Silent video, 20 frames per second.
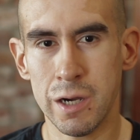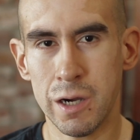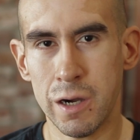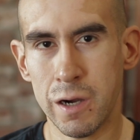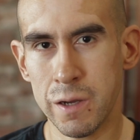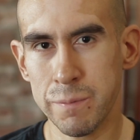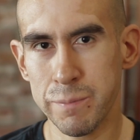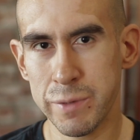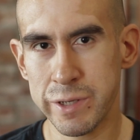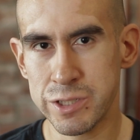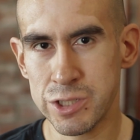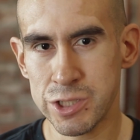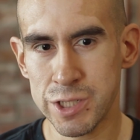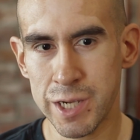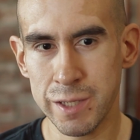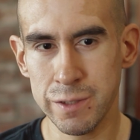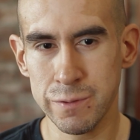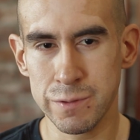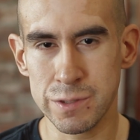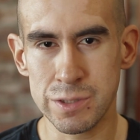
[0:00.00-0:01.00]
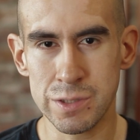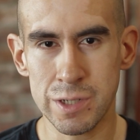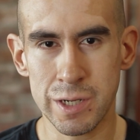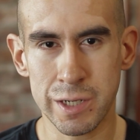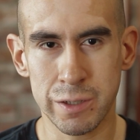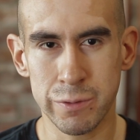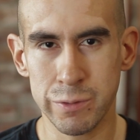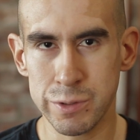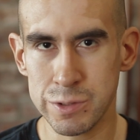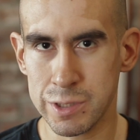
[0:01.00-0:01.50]
on my channel. It's
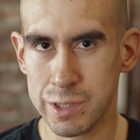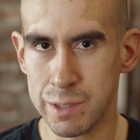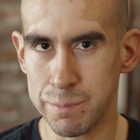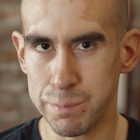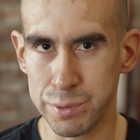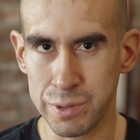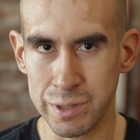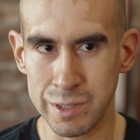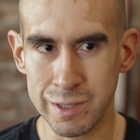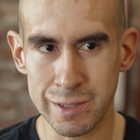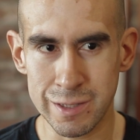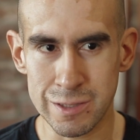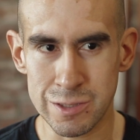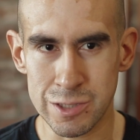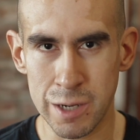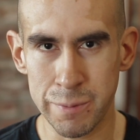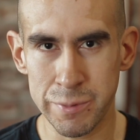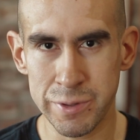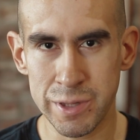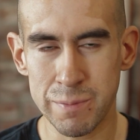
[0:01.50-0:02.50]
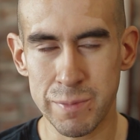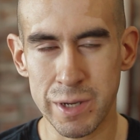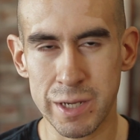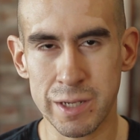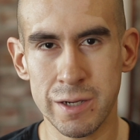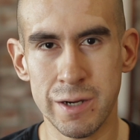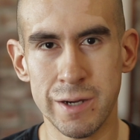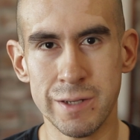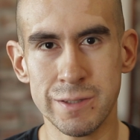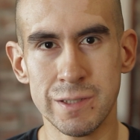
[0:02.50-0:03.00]
not going to completely dominate my
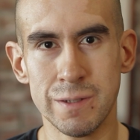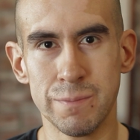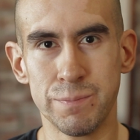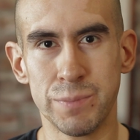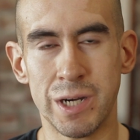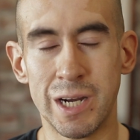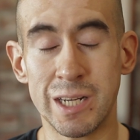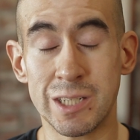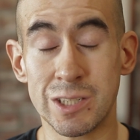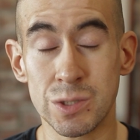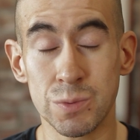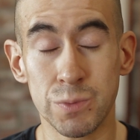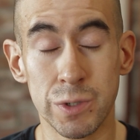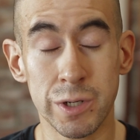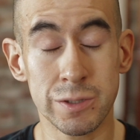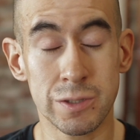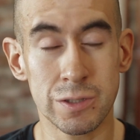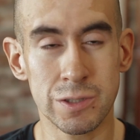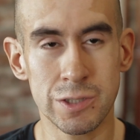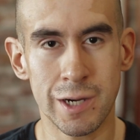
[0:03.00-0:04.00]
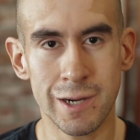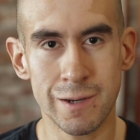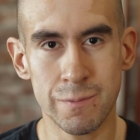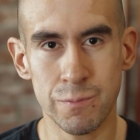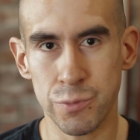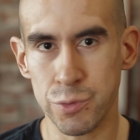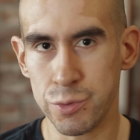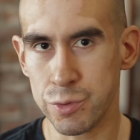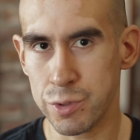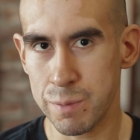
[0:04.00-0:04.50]
content, but I just wanted to talk
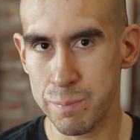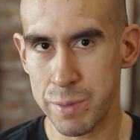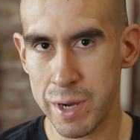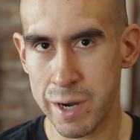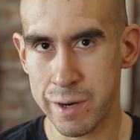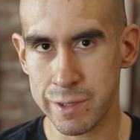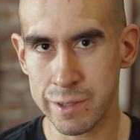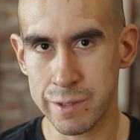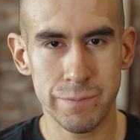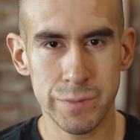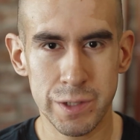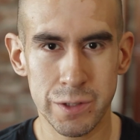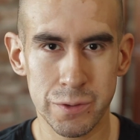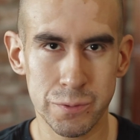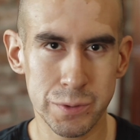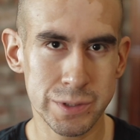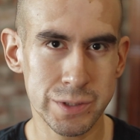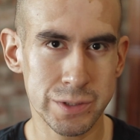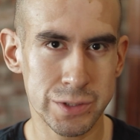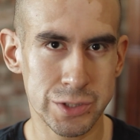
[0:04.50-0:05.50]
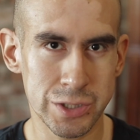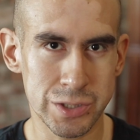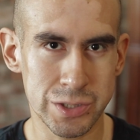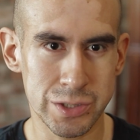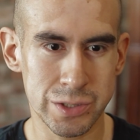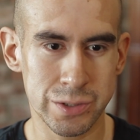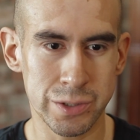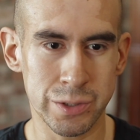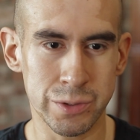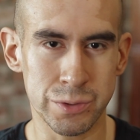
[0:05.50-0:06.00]
more about it. It wasn't
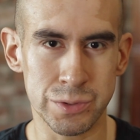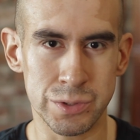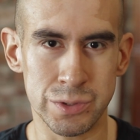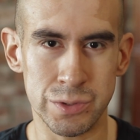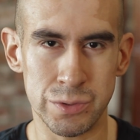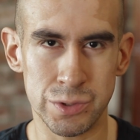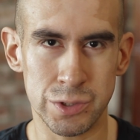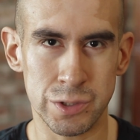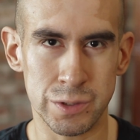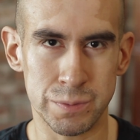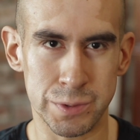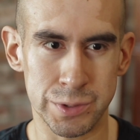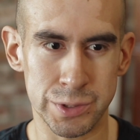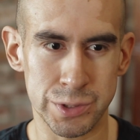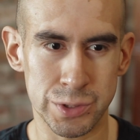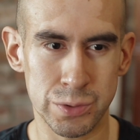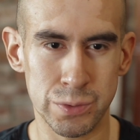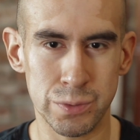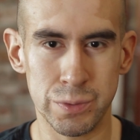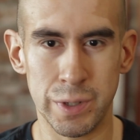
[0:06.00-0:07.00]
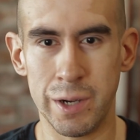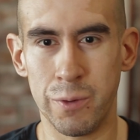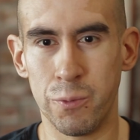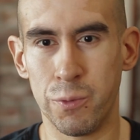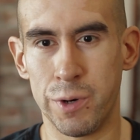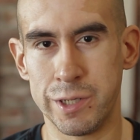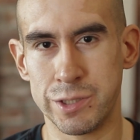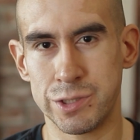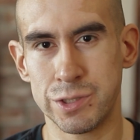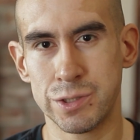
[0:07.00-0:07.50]
just those YouTubers who I
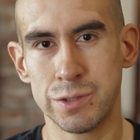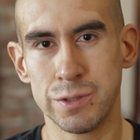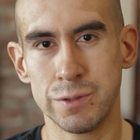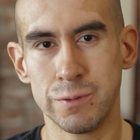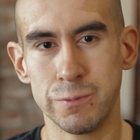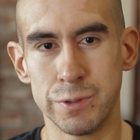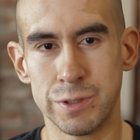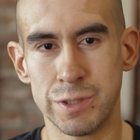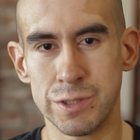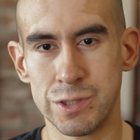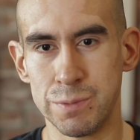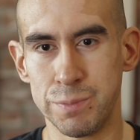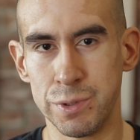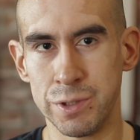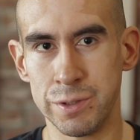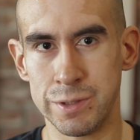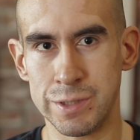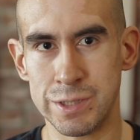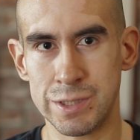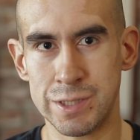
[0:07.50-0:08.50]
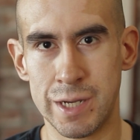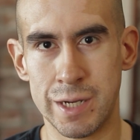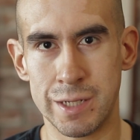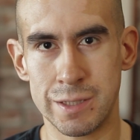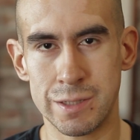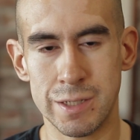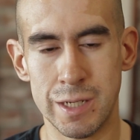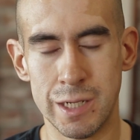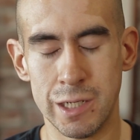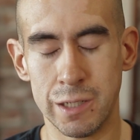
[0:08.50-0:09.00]
watched with disabilities that
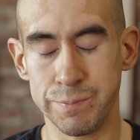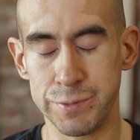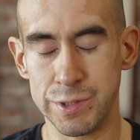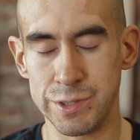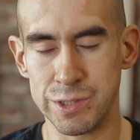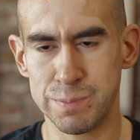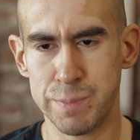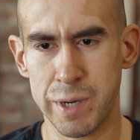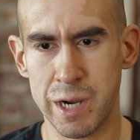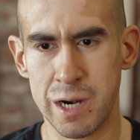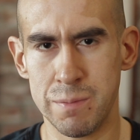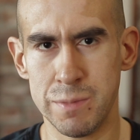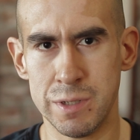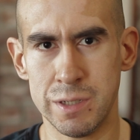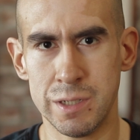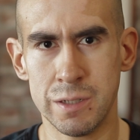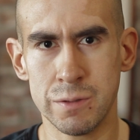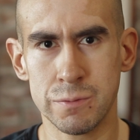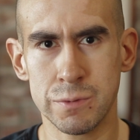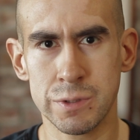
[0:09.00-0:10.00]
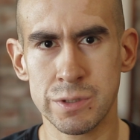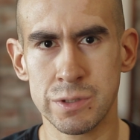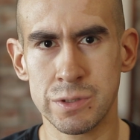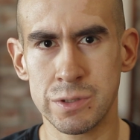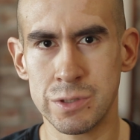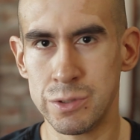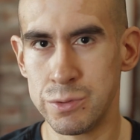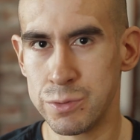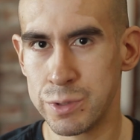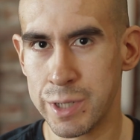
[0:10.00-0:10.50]
helped inspire me. It was
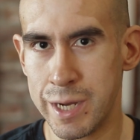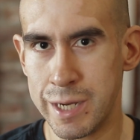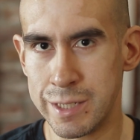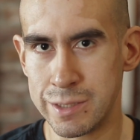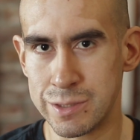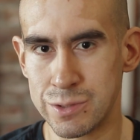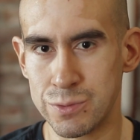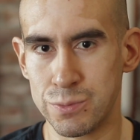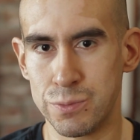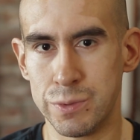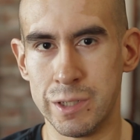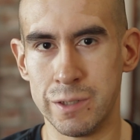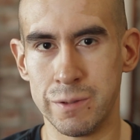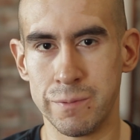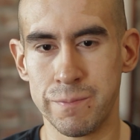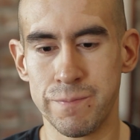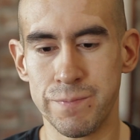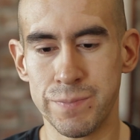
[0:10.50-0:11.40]
you guys as well.